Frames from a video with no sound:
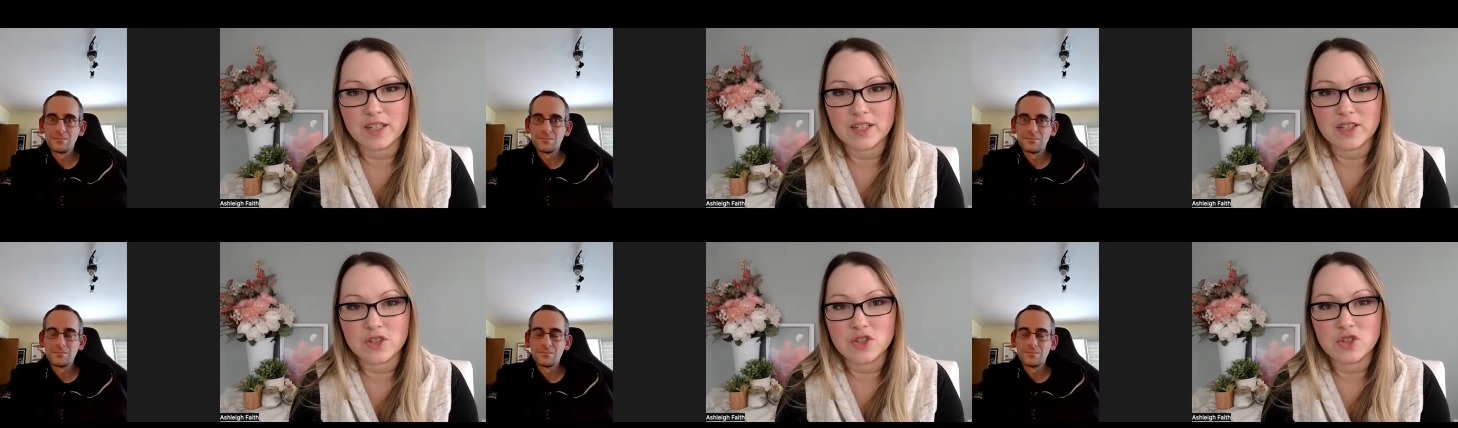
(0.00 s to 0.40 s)

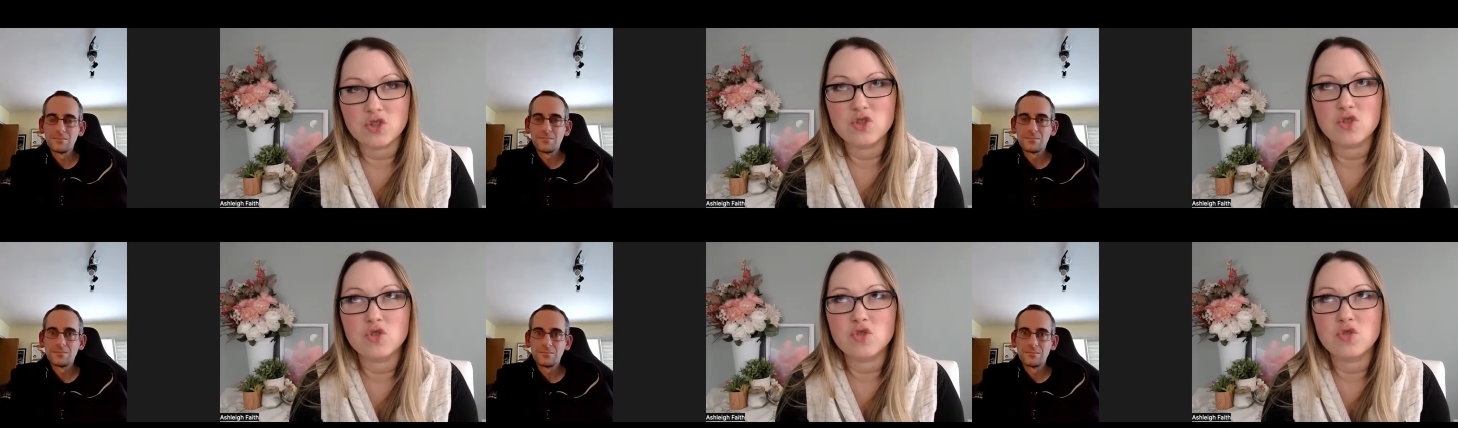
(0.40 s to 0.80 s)
Speaker 1: is
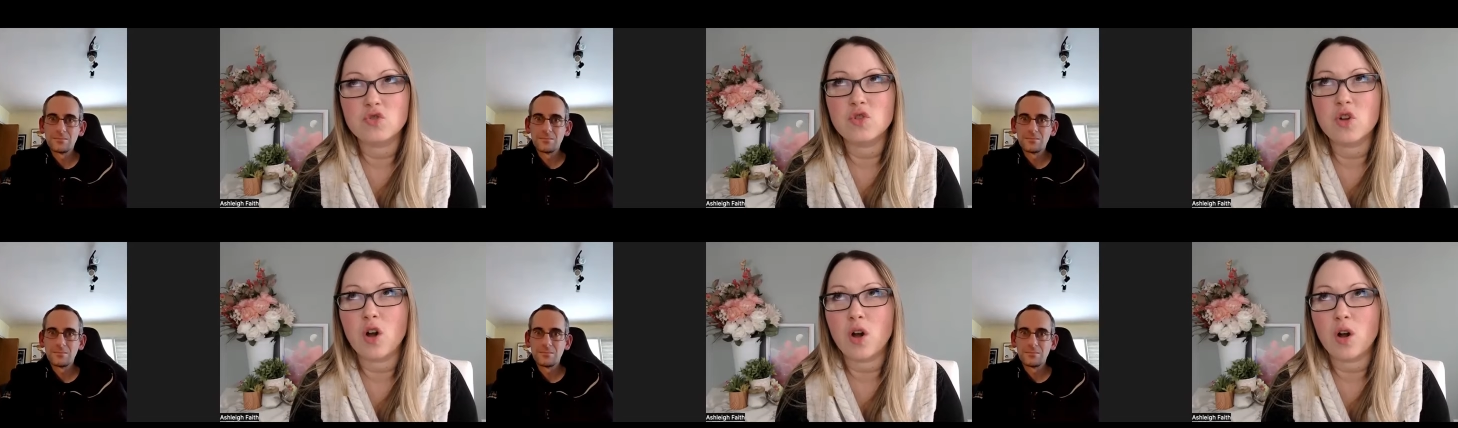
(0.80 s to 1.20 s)

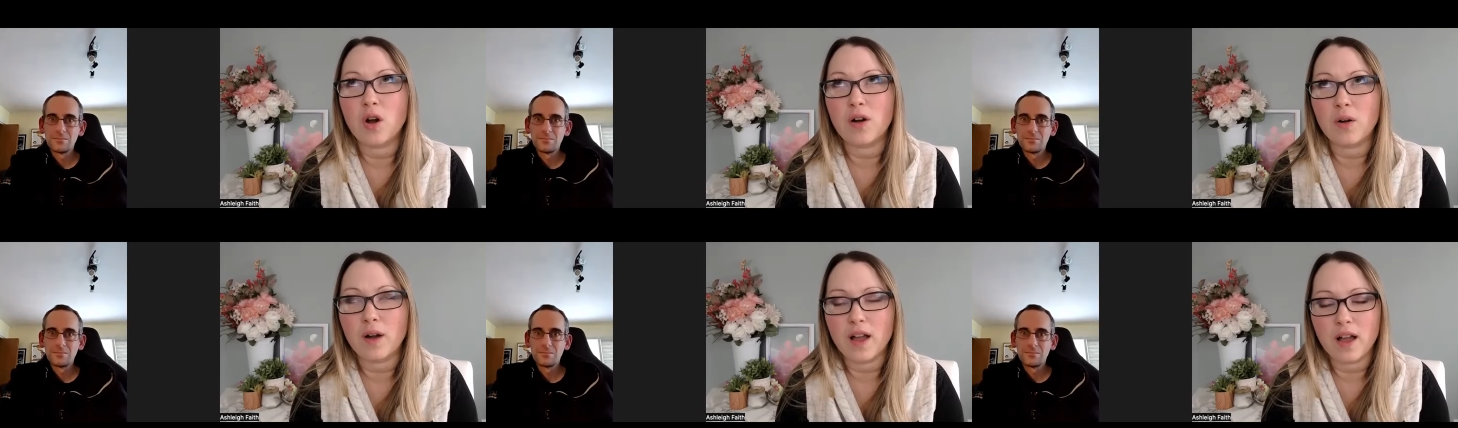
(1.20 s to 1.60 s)

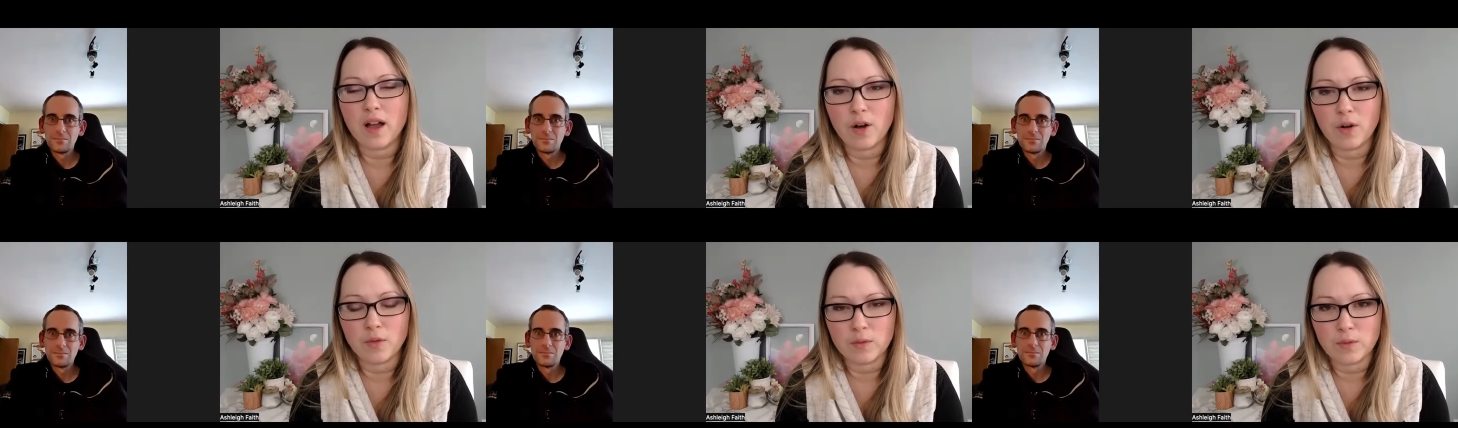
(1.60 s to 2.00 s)
so
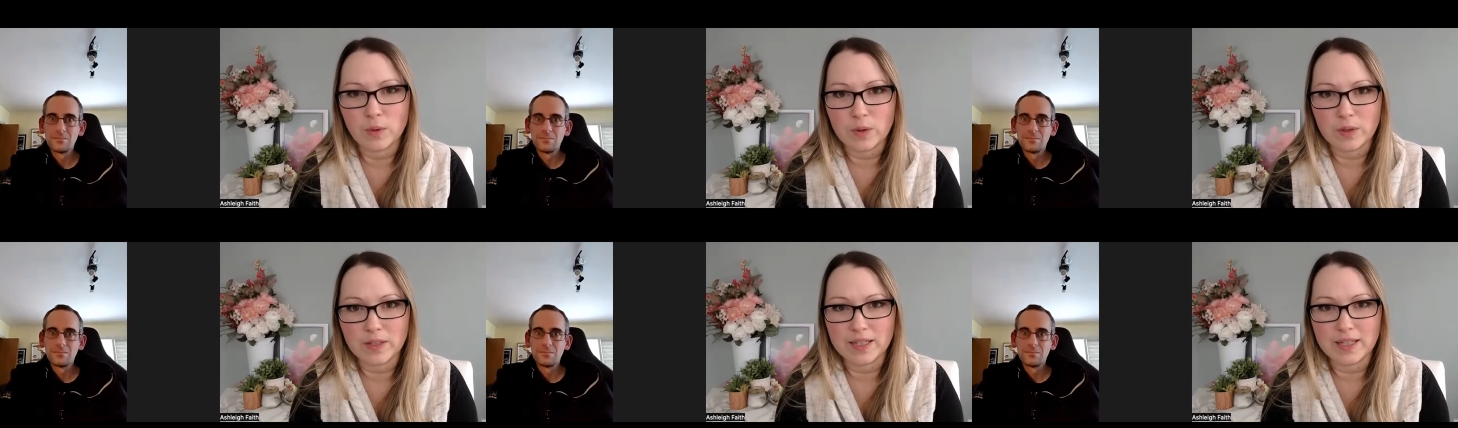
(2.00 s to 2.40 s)

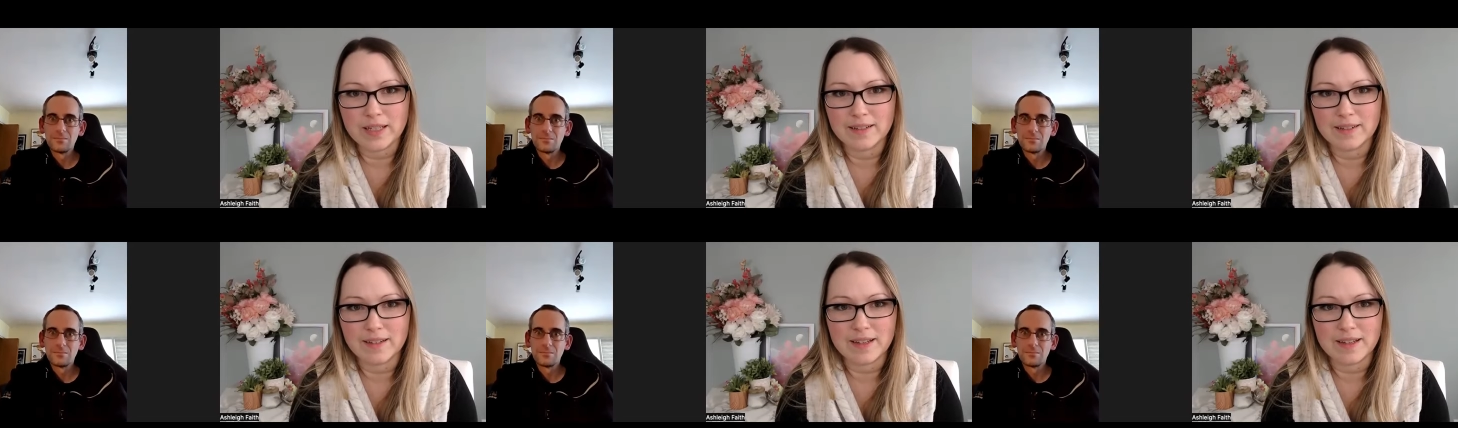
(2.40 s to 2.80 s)
helpful
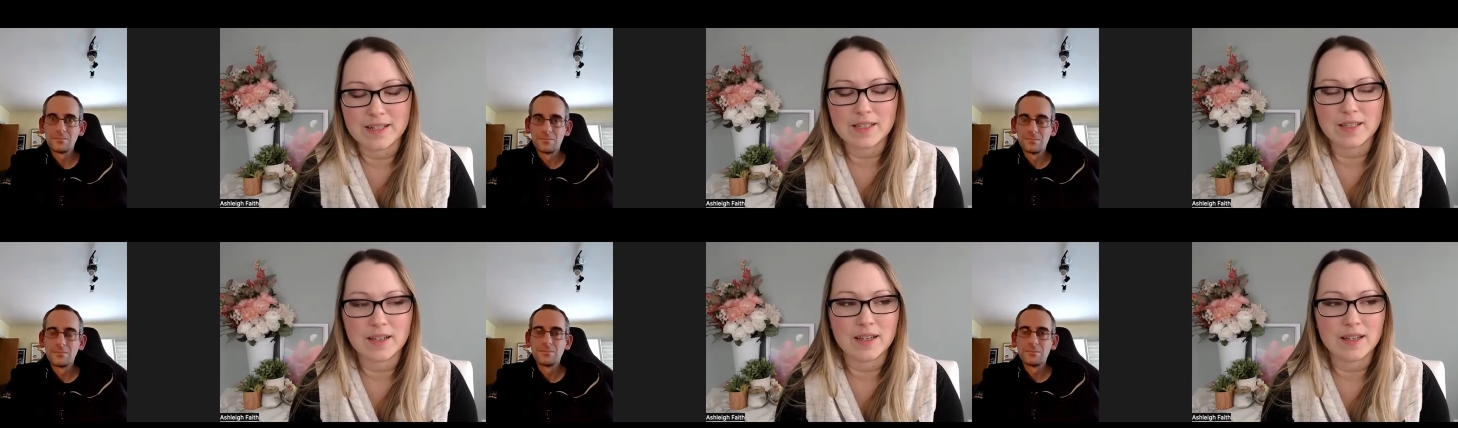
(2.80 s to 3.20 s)
in
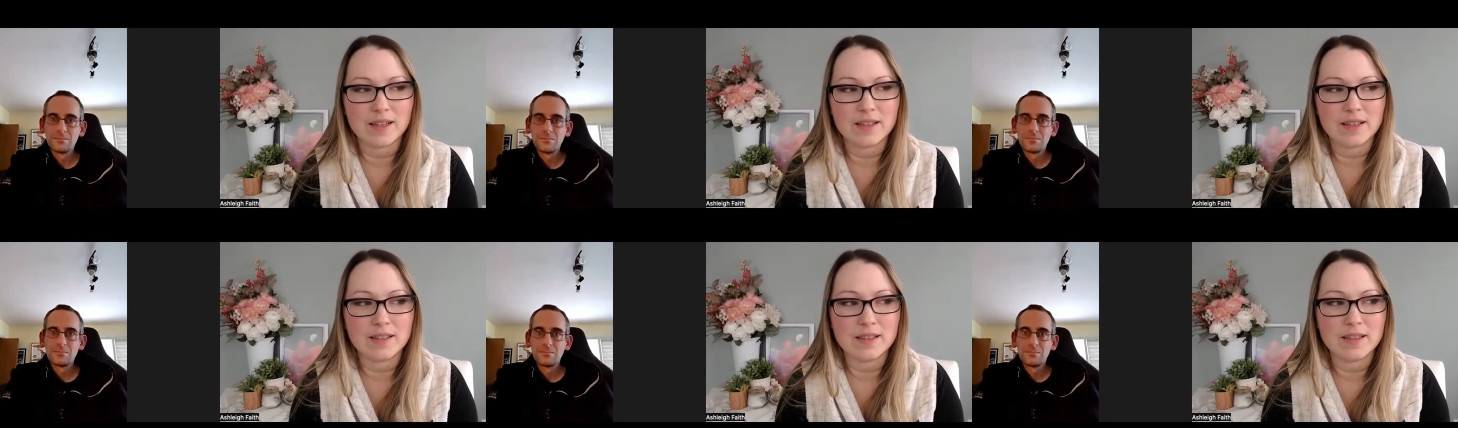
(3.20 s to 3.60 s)
this
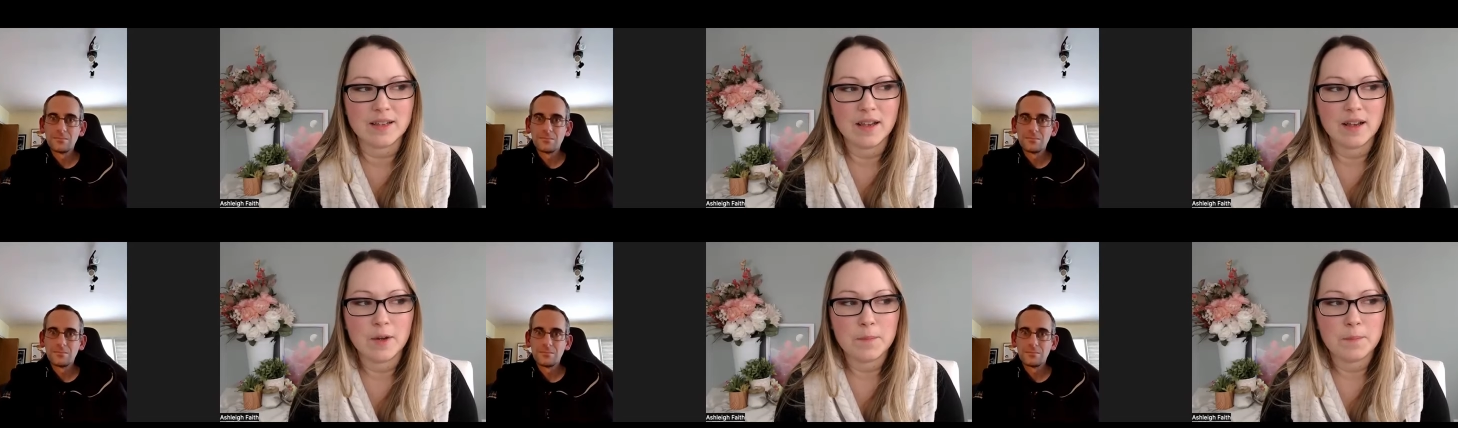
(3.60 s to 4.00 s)
is
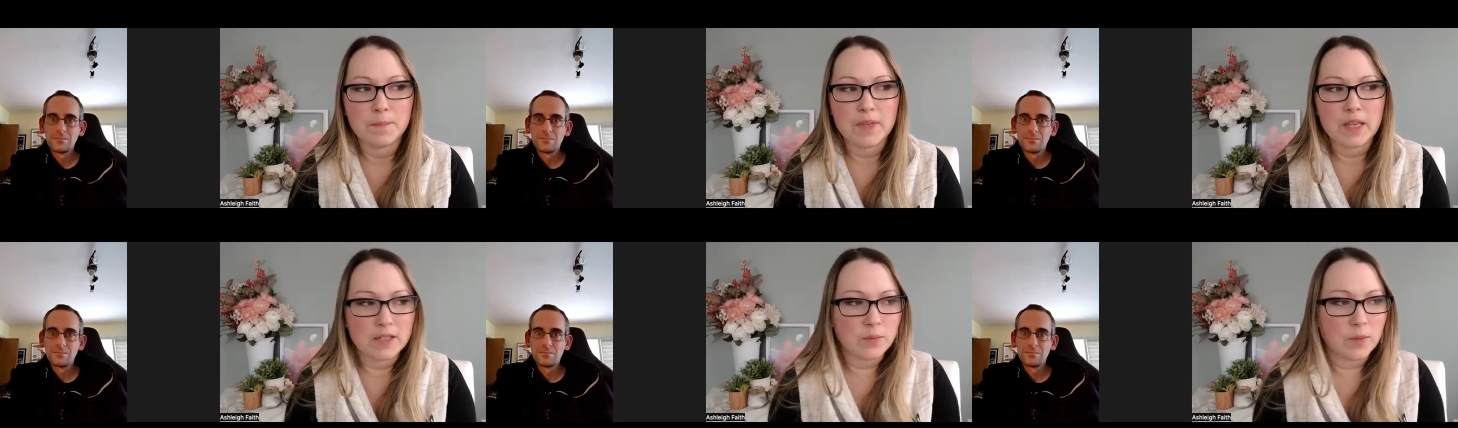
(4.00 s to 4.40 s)

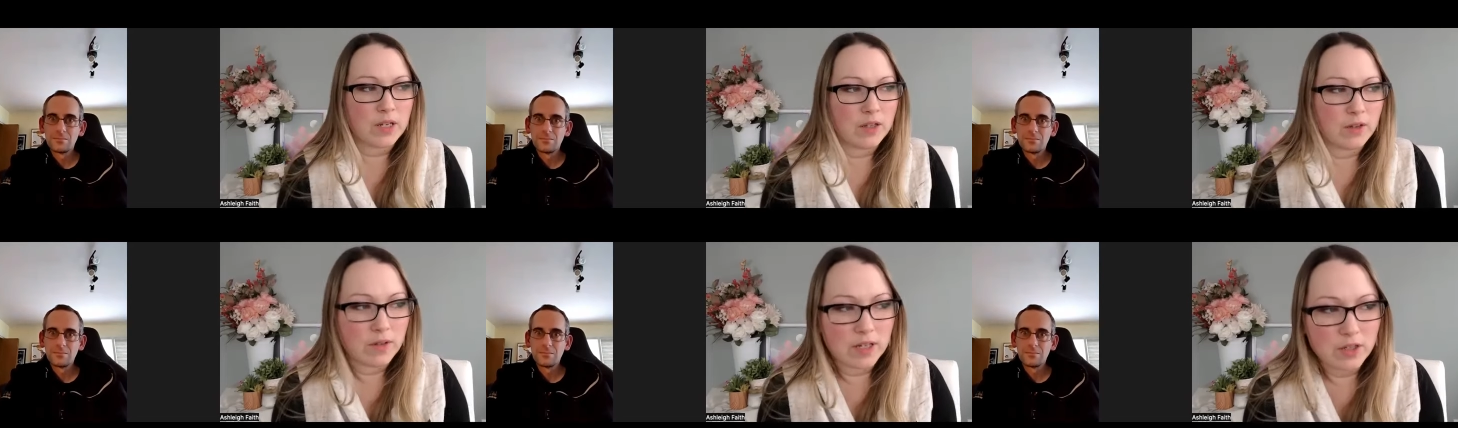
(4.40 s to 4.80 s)
guess what
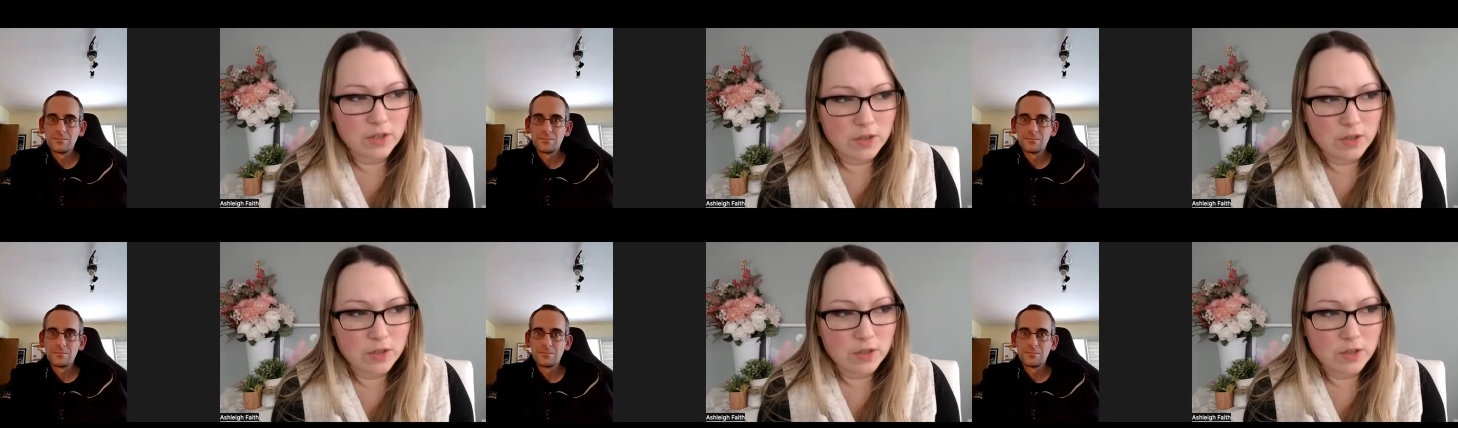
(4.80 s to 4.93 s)
you can